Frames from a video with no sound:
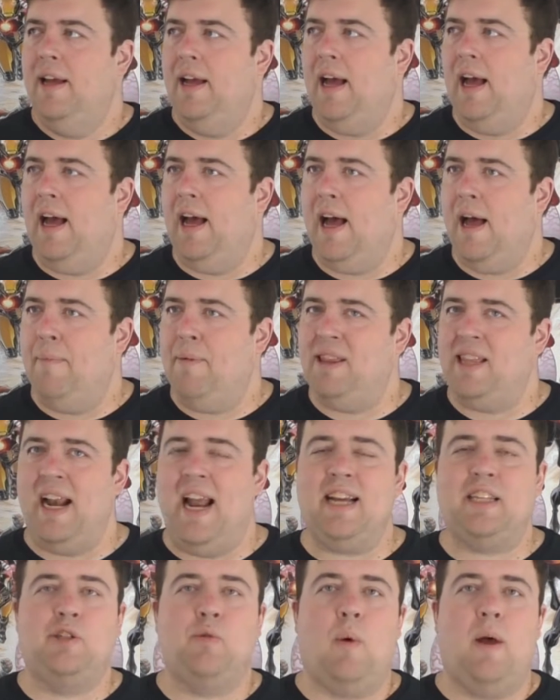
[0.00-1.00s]
Uh, but the
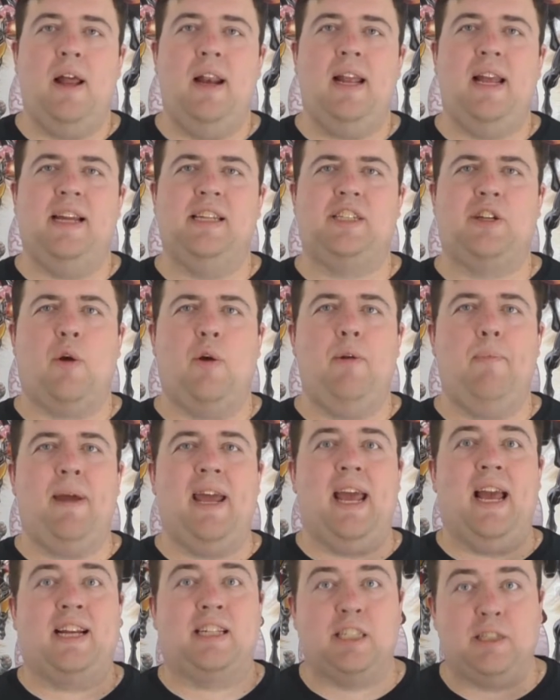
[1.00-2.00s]
next one is going to
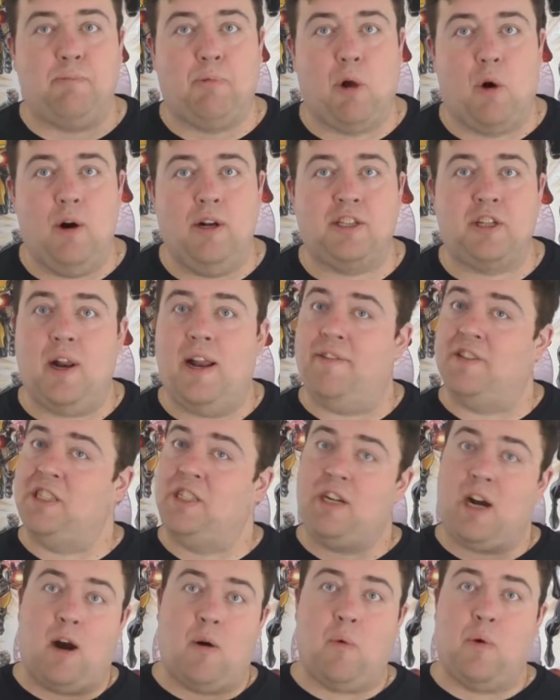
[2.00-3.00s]
be Explore, and it's going to have
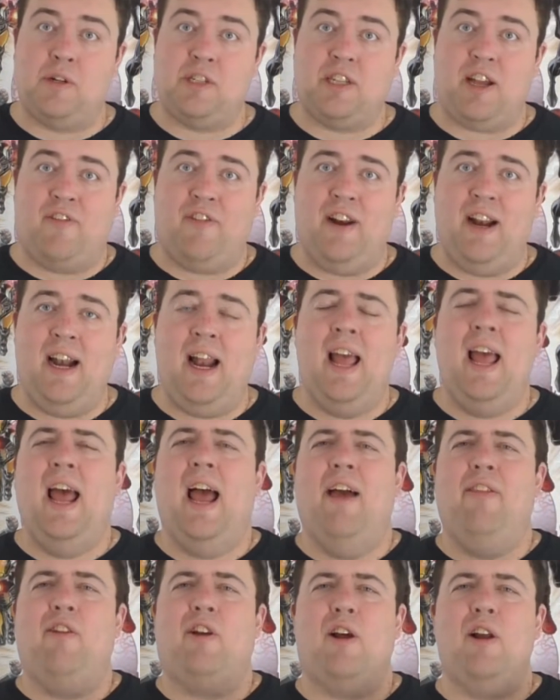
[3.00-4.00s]
Star Wars stuff in it,
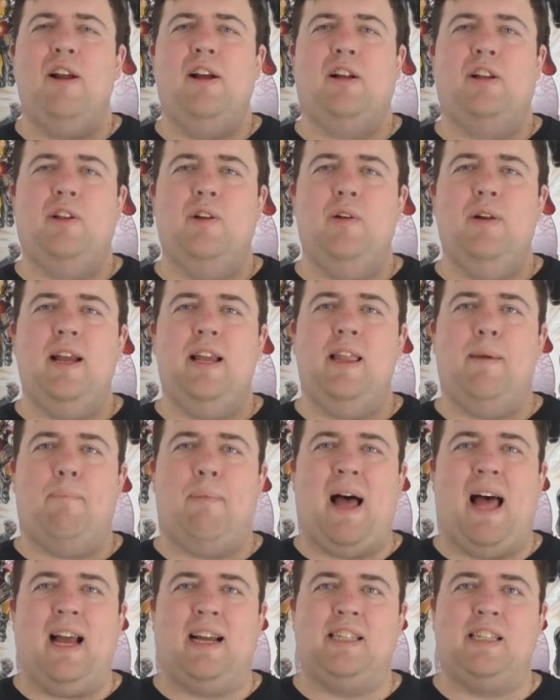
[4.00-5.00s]
and they're going to include in the
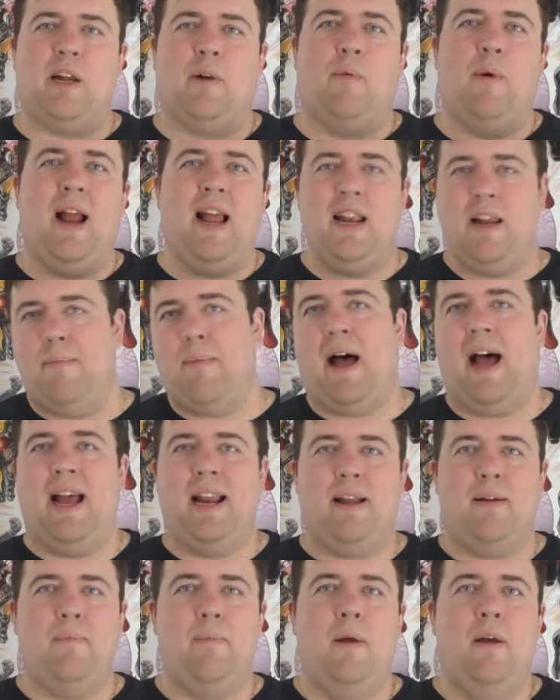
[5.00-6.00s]
box a random
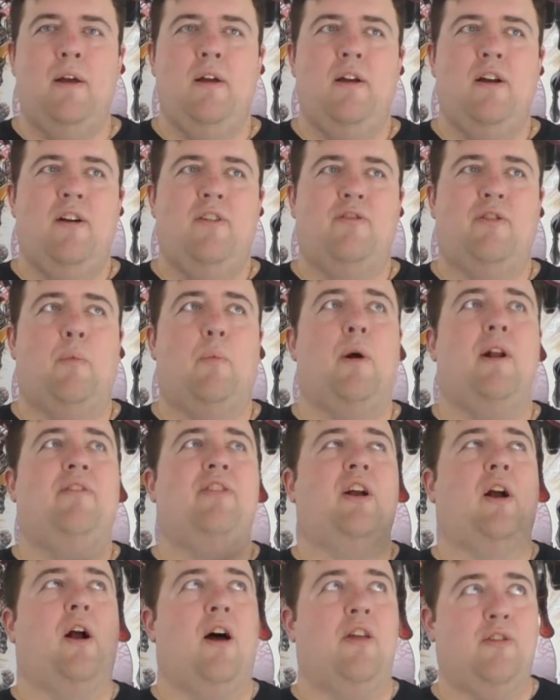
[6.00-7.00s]
item from one of
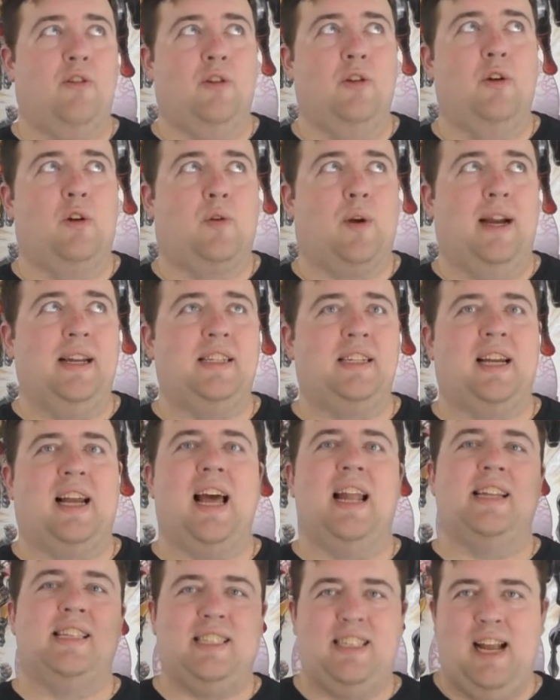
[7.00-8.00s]
their other loot crates to
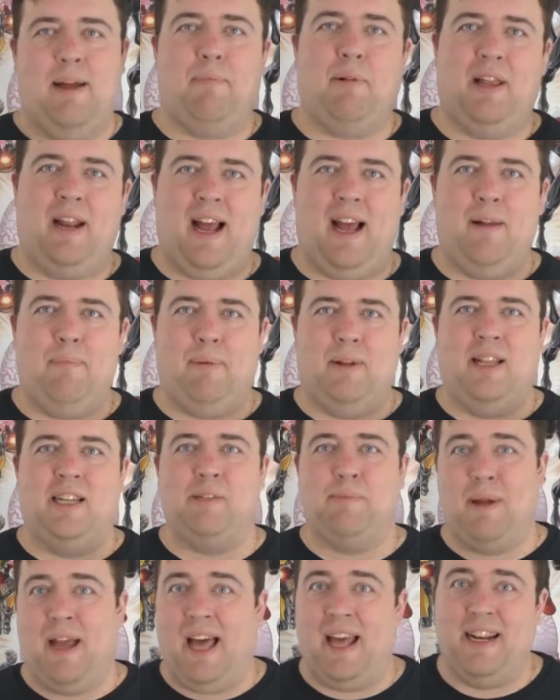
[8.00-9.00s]
kind of sample it out. But
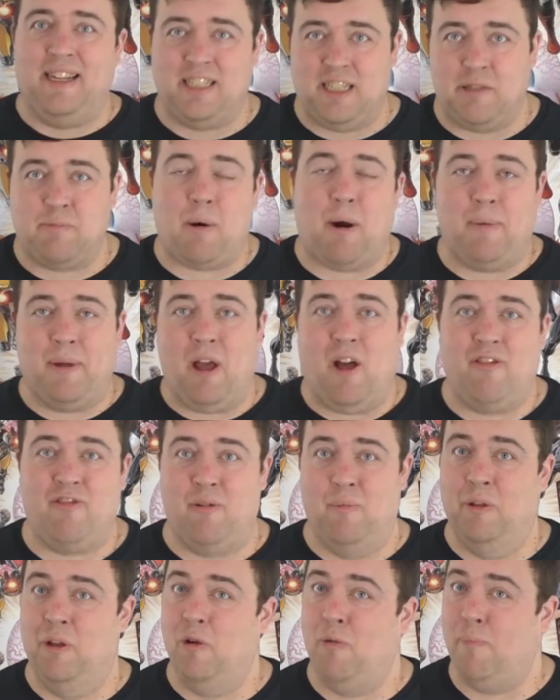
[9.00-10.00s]
let's be honest, it's probably all
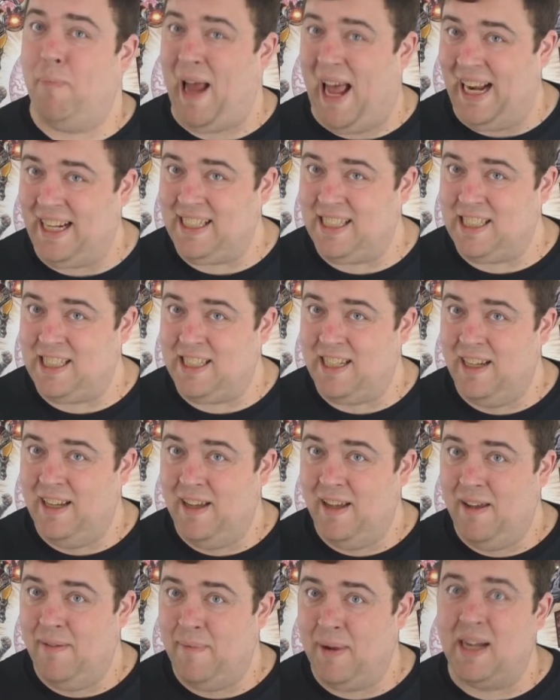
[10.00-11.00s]
from loot pets
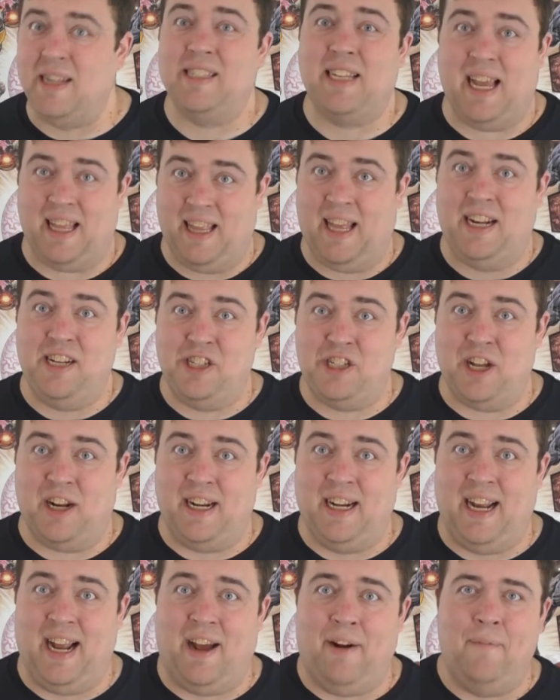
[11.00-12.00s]
because that line is
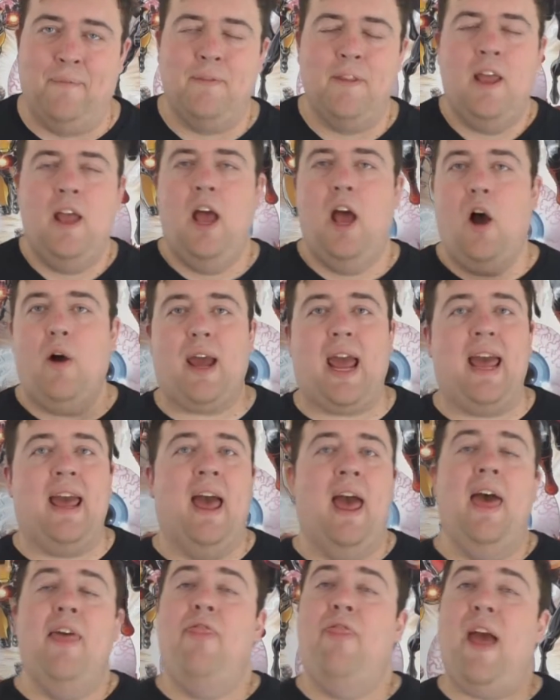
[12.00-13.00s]
shutting down.
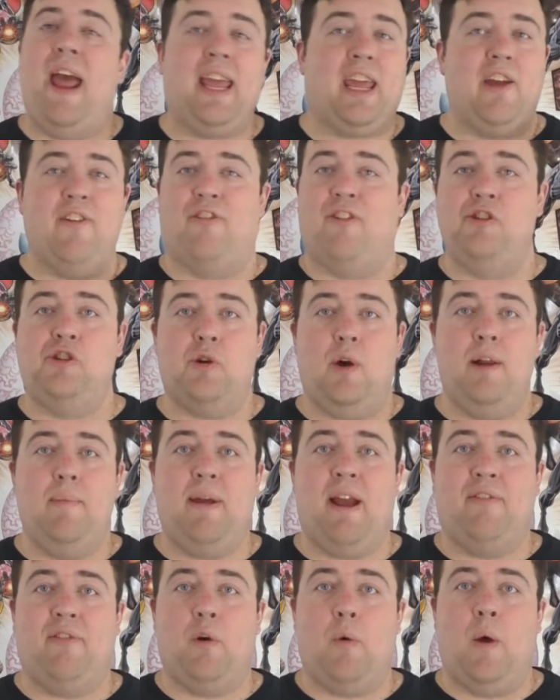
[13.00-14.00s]
Okay, thank you for joining
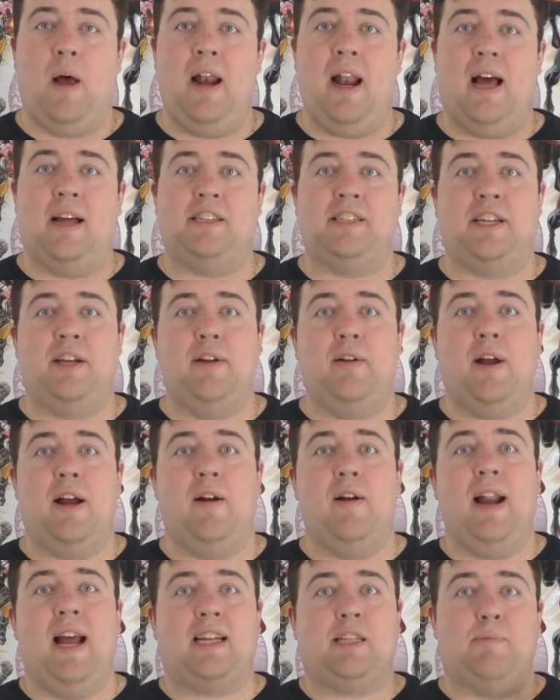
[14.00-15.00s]
me, everyone. I'll see you
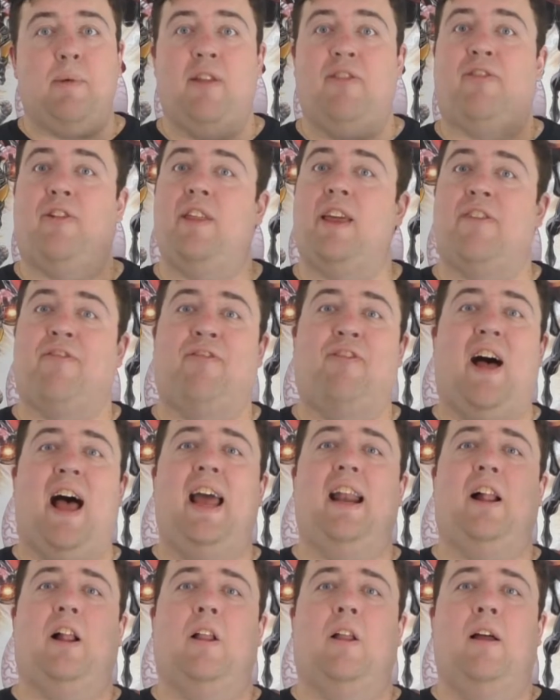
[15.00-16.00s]
here next month for the
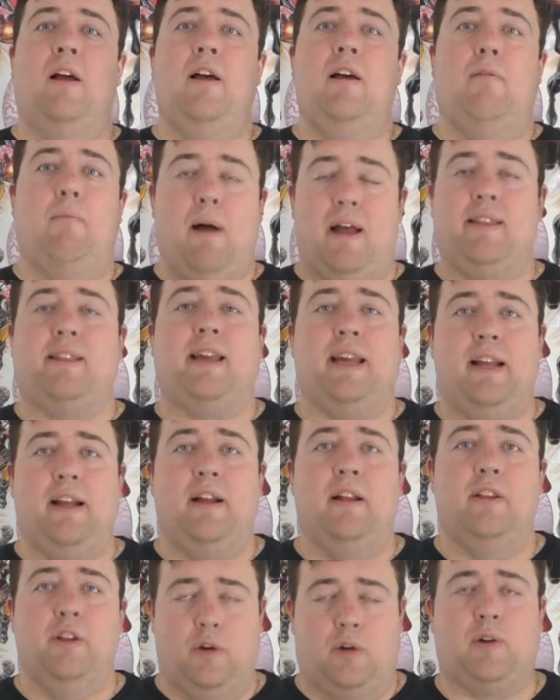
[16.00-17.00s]
final monthly
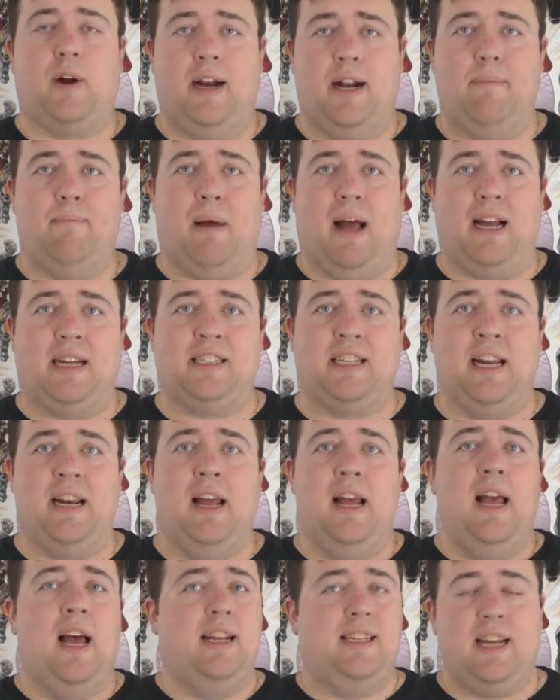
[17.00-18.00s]
Loot Crate
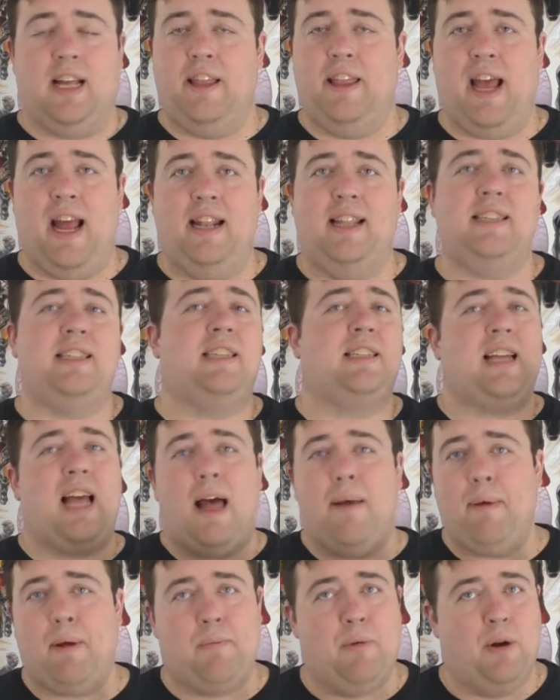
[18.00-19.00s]
unboxing. Until then, this is
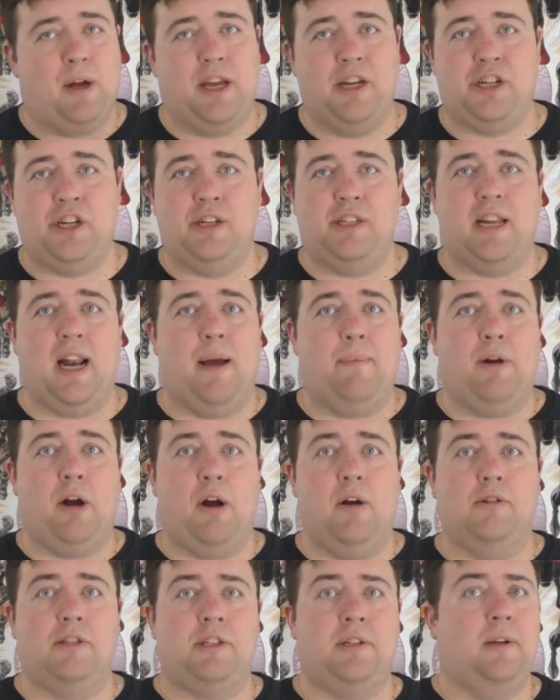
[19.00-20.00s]
Comic Book Issues, and I'm your
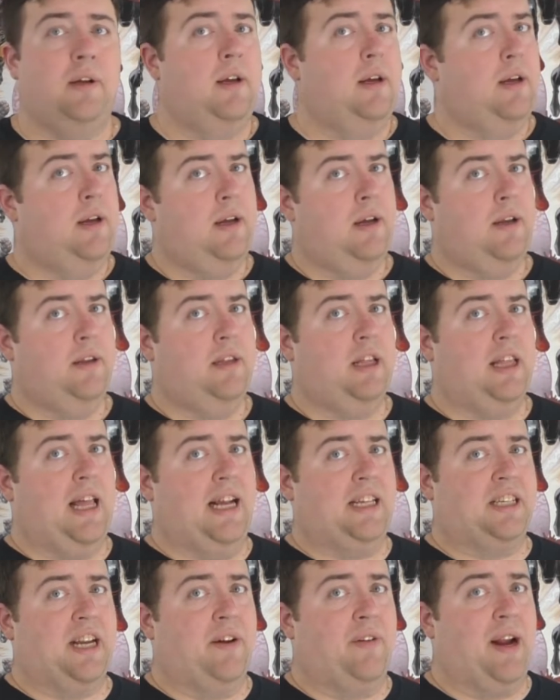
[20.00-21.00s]
host, The
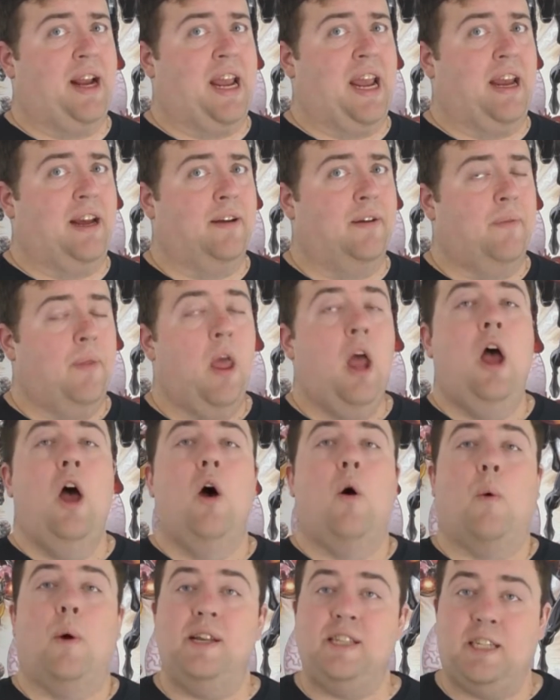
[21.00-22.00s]
Last Angry Geek.
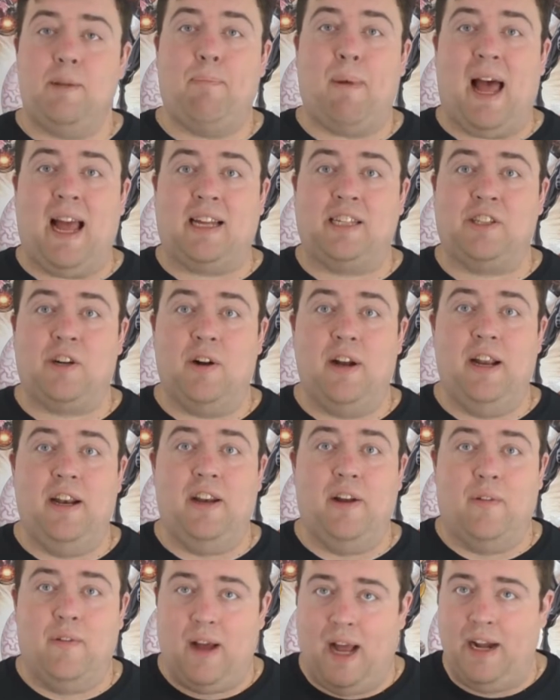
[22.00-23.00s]
What does the box turn into?